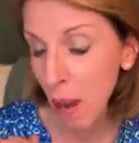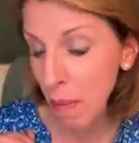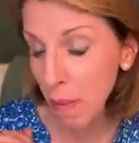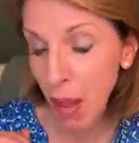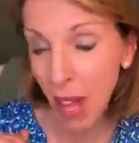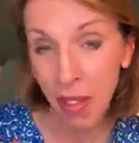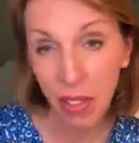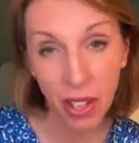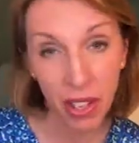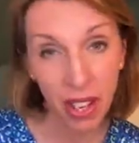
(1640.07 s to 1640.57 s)
my
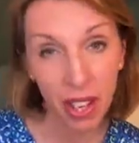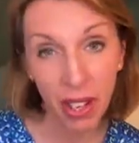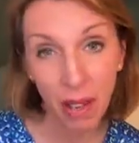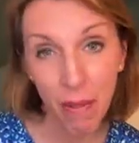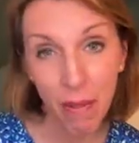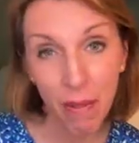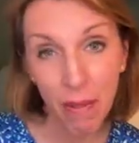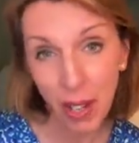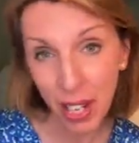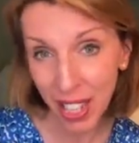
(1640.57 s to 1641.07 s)
mat that I
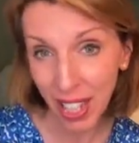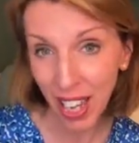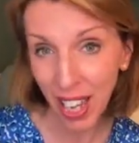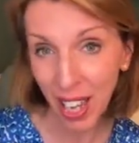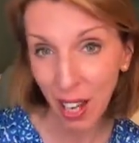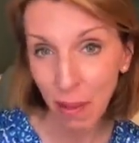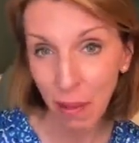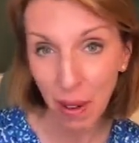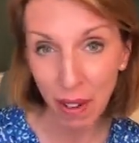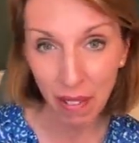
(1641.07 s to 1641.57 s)
can flick
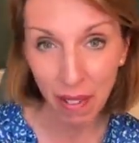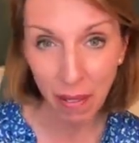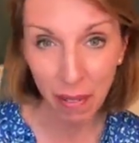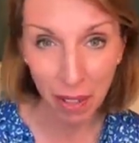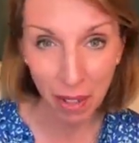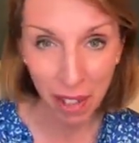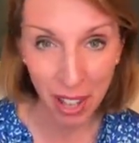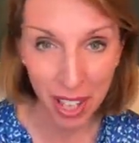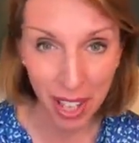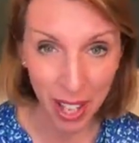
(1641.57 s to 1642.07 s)
out
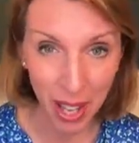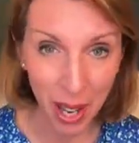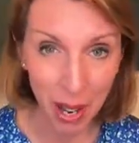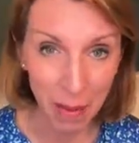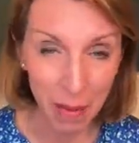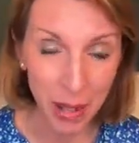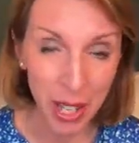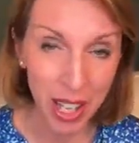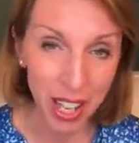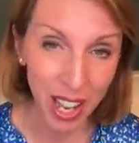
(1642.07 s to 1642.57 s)
wherever I
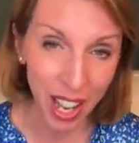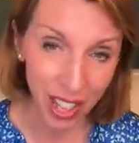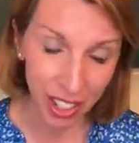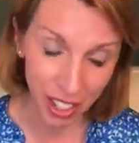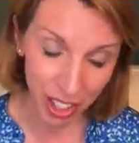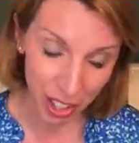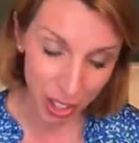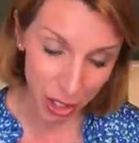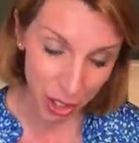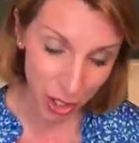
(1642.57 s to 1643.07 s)
am,
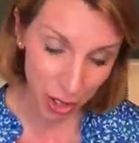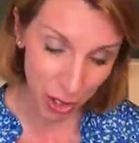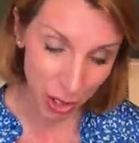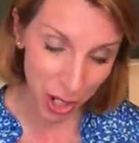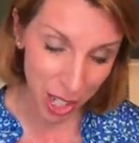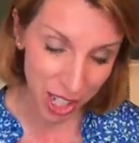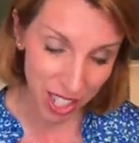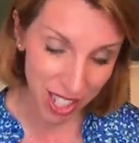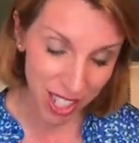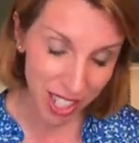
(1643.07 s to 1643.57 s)
and I
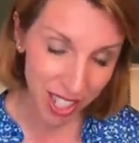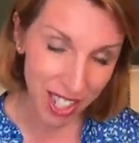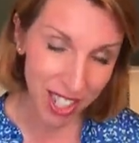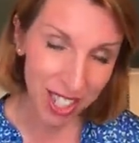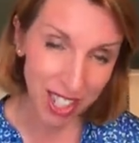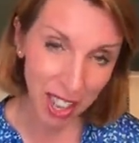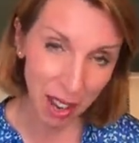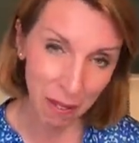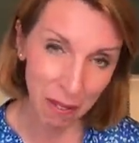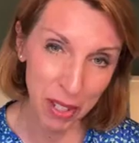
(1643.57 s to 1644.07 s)
enjoy just the
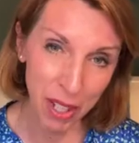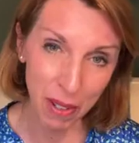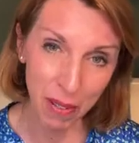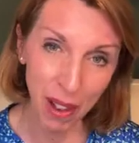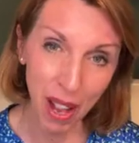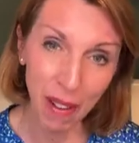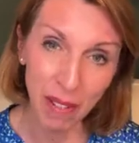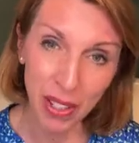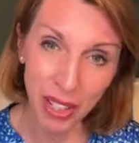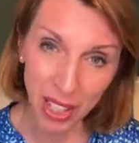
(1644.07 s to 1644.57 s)
safety
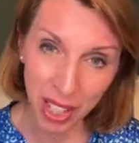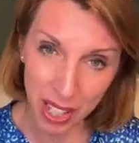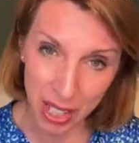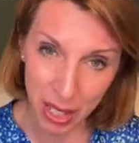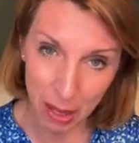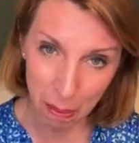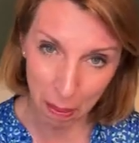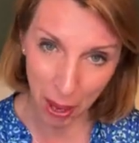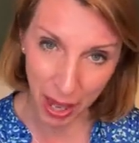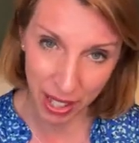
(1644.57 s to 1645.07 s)
of having
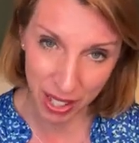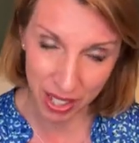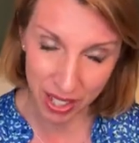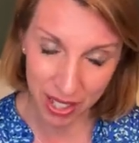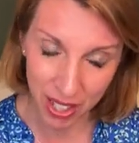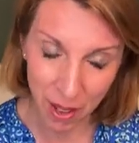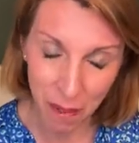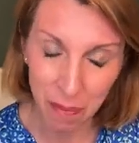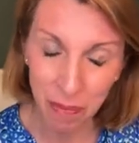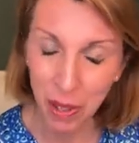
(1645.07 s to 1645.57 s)
that
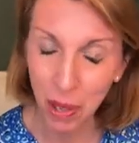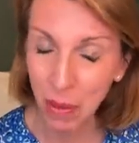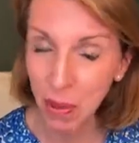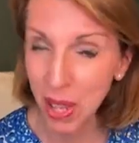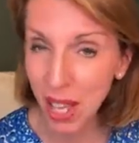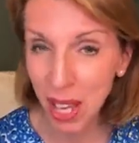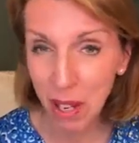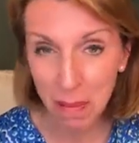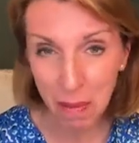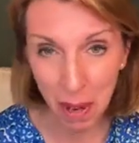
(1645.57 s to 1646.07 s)
space
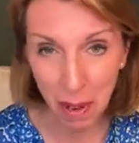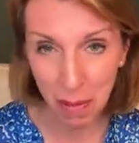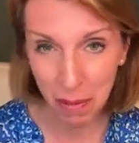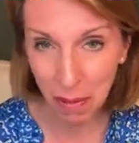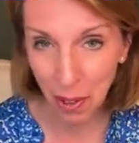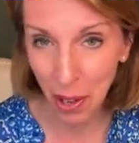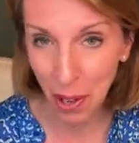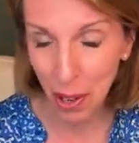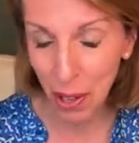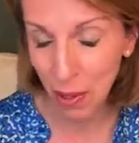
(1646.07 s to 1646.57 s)
without my
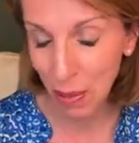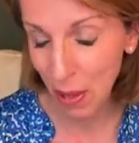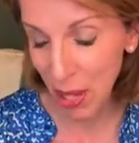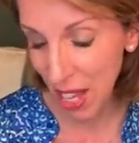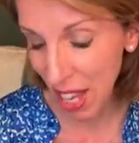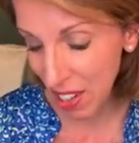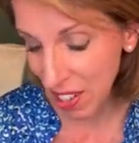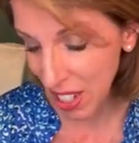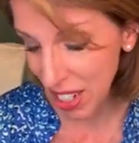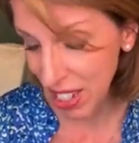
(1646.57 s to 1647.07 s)
phone,
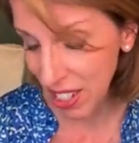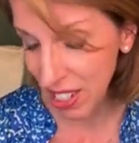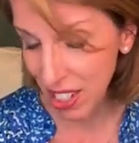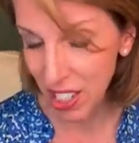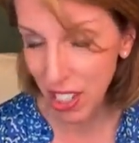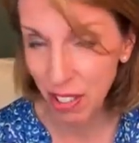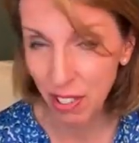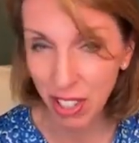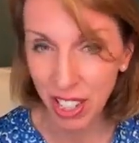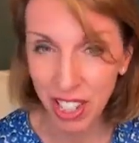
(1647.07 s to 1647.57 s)
without any
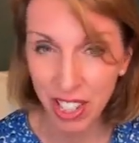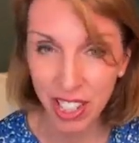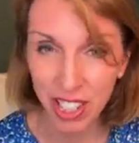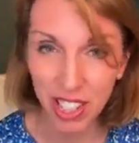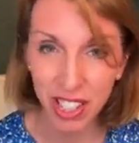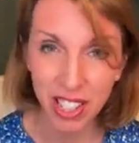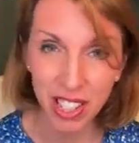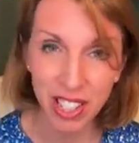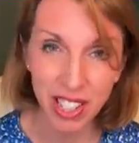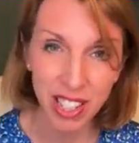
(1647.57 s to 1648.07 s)

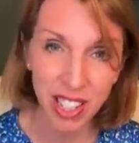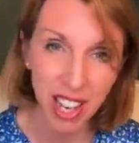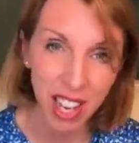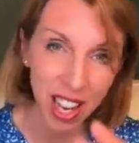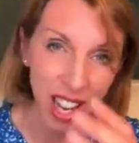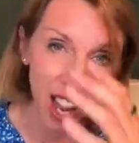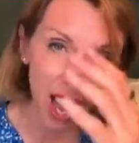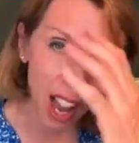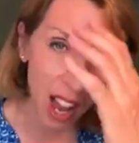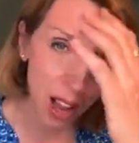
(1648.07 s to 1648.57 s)
distractions.
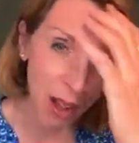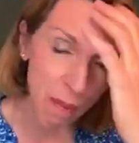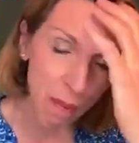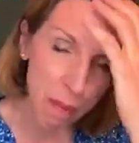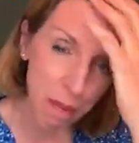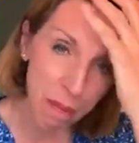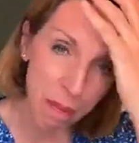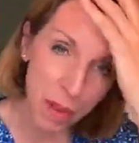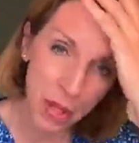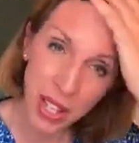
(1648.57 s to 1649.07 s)

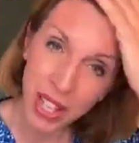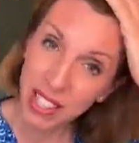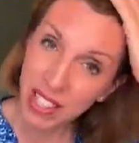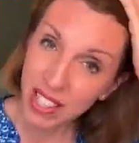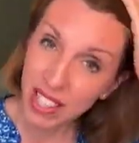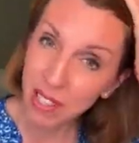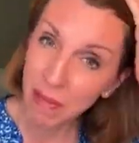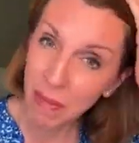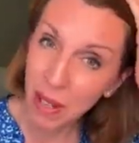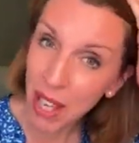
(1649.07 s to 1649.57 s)
But
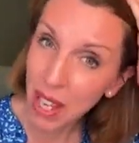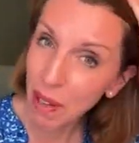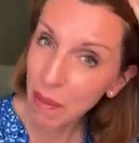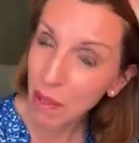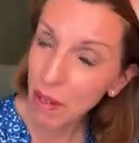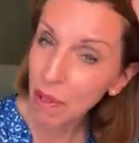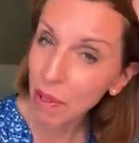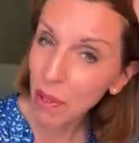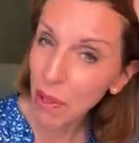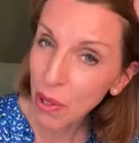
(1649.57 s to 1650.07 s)
that's just me.
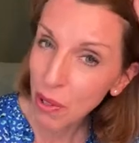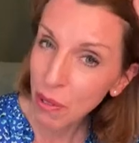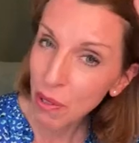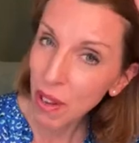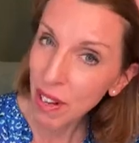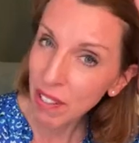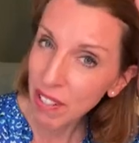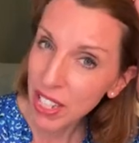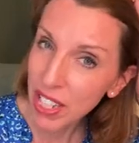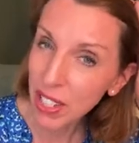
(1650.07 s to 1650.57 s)
We're all
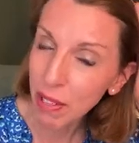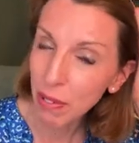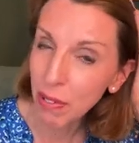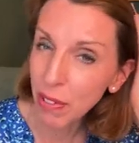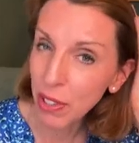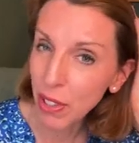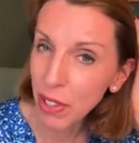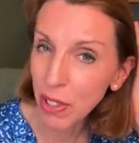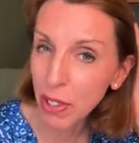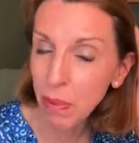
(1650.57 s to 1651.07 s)
very
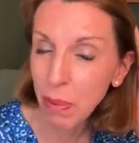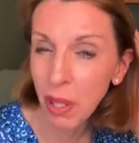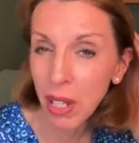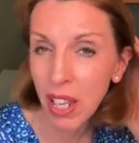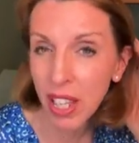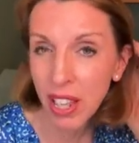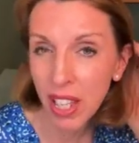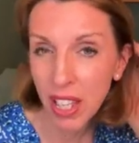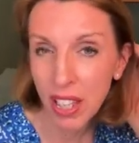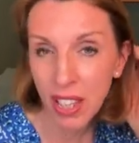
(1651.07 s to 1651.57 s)
different.
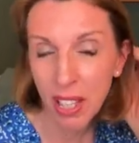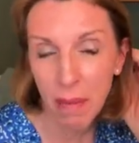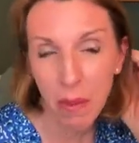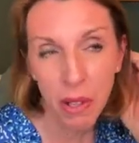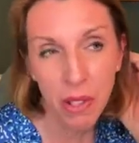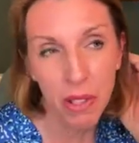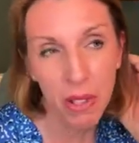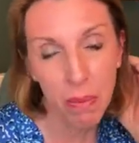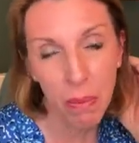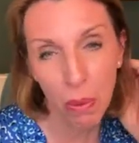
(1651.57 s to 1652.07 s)
But I think the
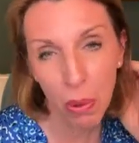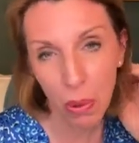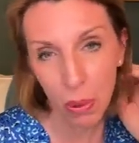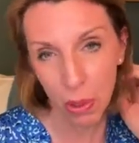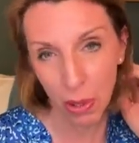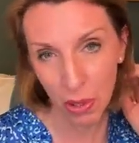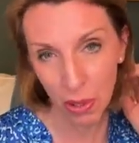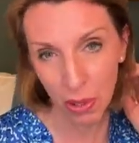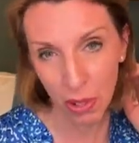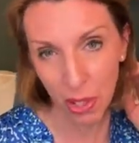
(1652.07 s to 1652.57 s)
most
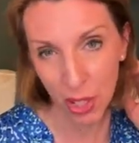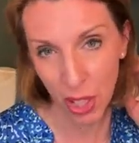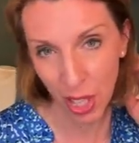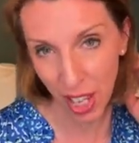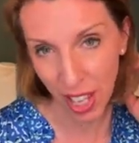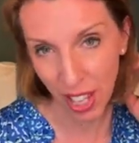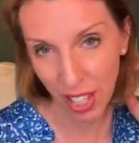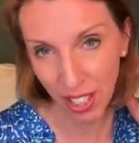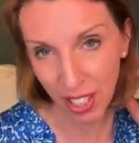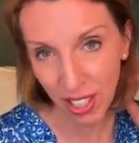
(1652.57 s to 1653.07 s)
important
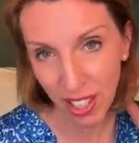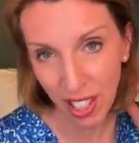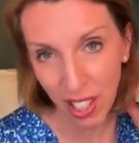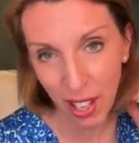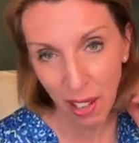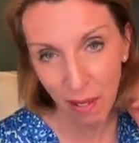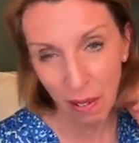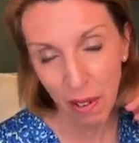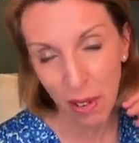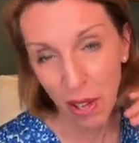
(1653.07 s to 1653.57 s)
thing
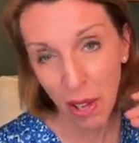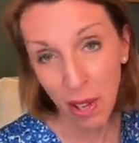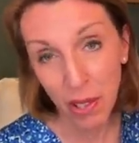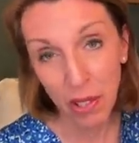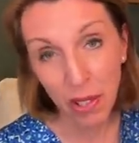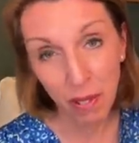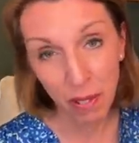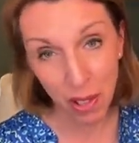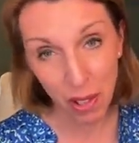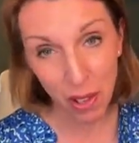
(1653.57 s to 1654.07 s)
for
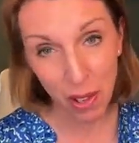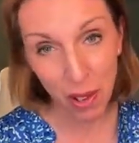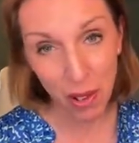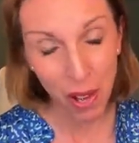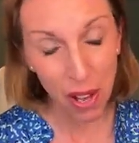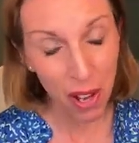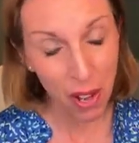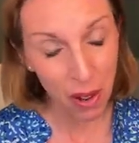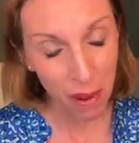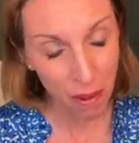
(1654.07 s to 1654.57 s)
those of
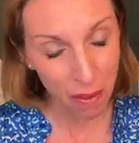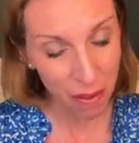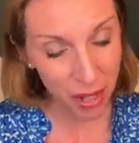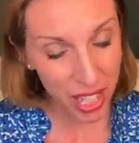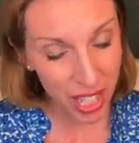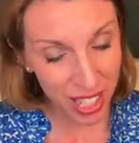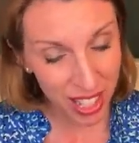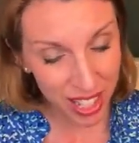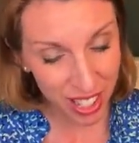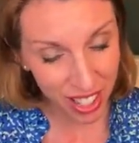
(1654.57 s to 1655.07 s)
you who have
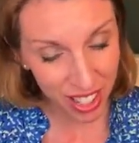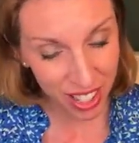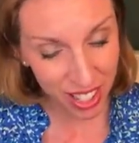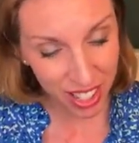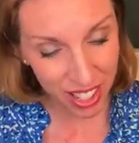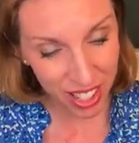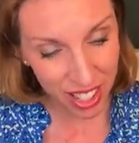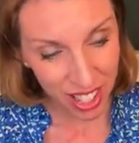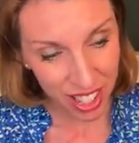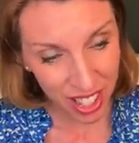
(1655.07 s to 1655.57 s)

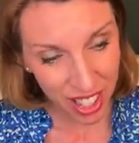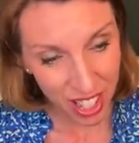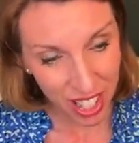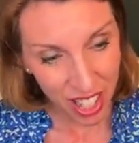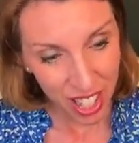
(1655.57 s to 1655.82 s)
listened